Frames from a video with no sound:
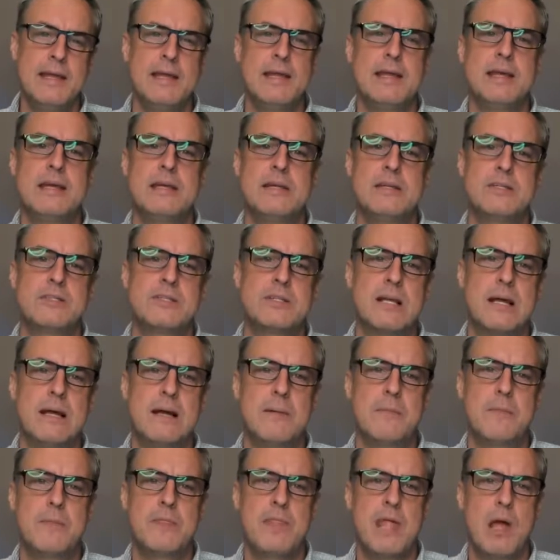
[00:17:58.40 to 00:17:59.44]
Is
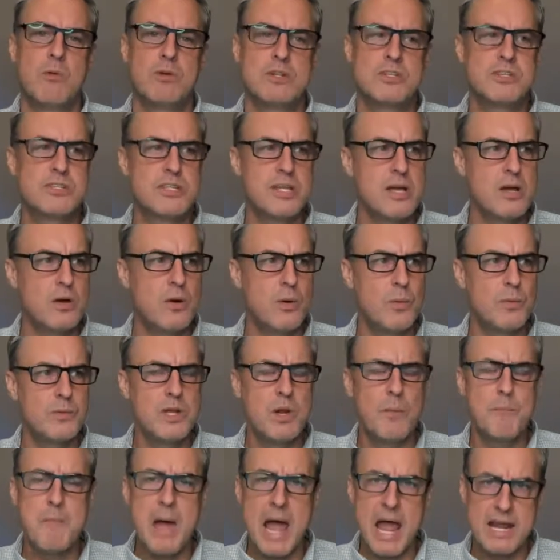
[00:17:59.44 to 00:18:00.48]
that would sell
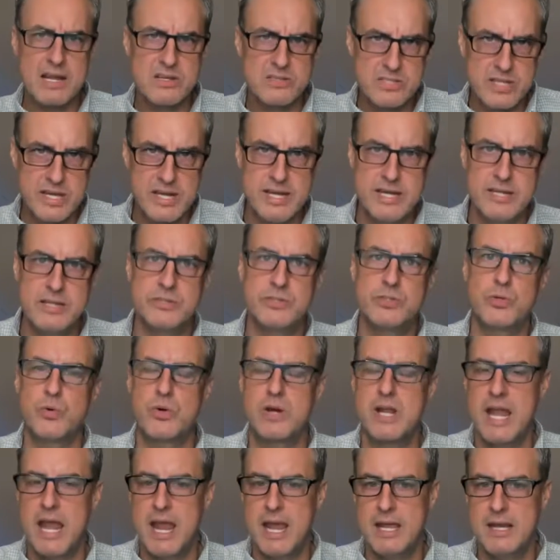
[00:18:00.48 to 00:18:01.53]
you know magazines
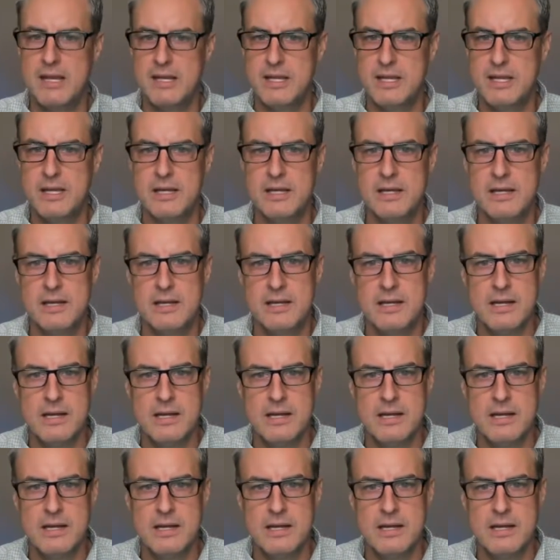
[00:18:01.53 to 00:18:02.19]
or candy,